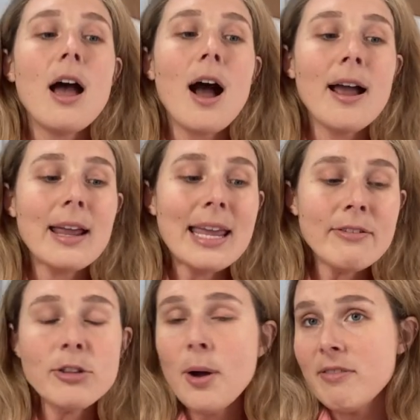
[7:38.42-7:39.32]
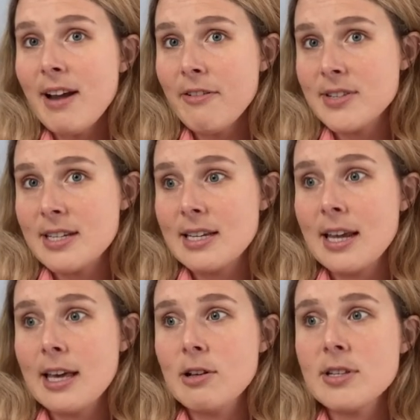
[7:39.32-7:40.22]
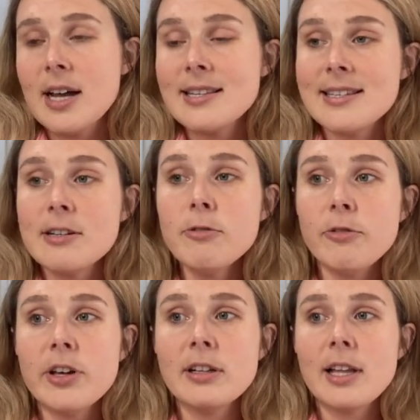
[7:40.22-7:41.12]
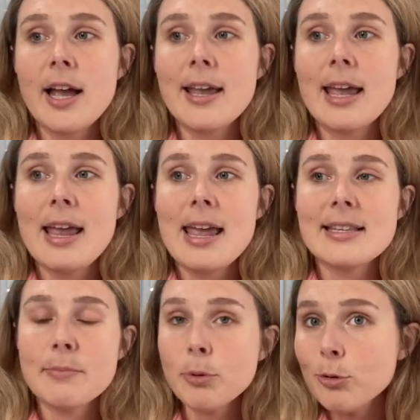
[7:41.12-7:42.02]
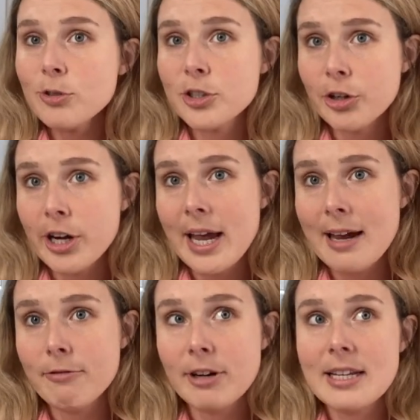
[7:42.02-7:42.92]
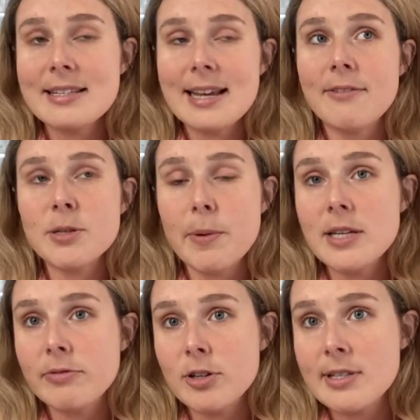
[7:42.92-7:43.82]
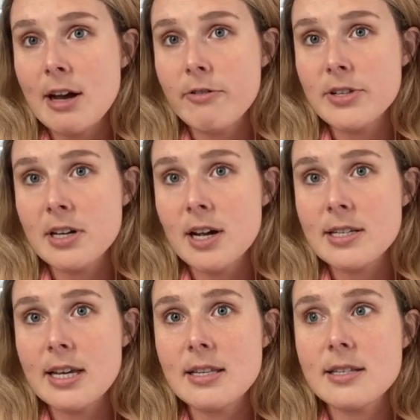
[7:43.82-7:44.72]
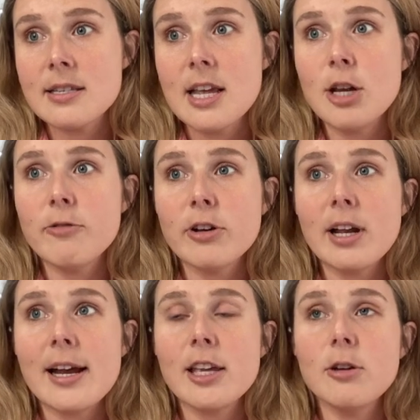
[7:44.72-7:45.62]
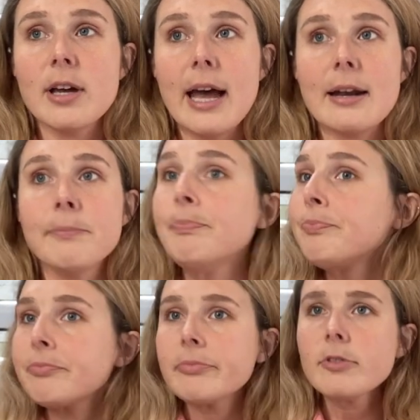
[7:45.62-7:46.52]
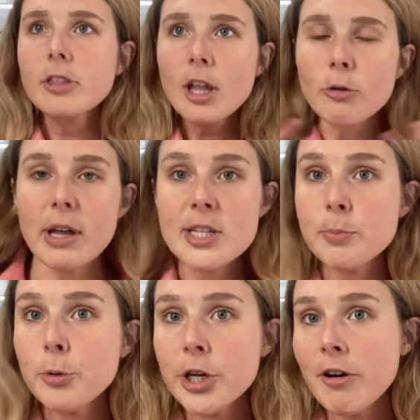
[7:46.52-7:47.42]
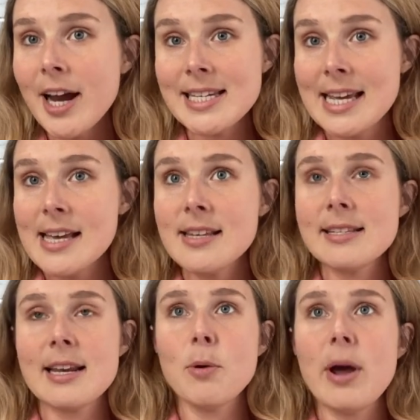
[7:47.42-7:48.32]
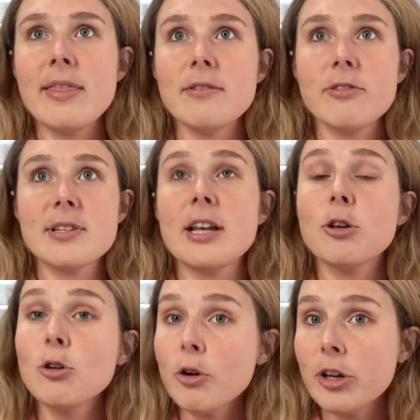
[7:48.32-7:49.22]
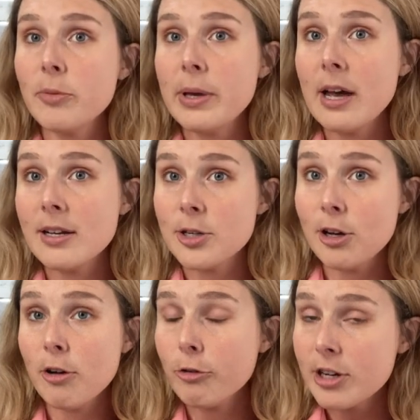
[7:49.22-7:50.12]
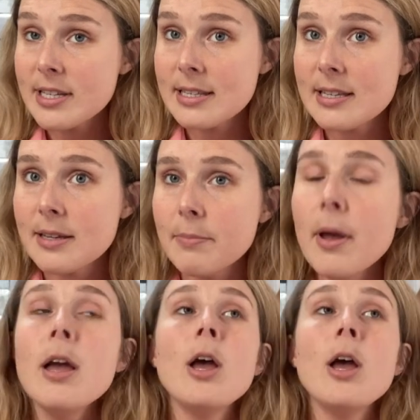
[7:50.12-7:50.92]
I, even though I've left City and Guilds, I still feel like it's important to create a really safe space for yourself as an artist, so that you feel like you can explore your ideas in a way that feels like you're not going to be under a lot of criticism,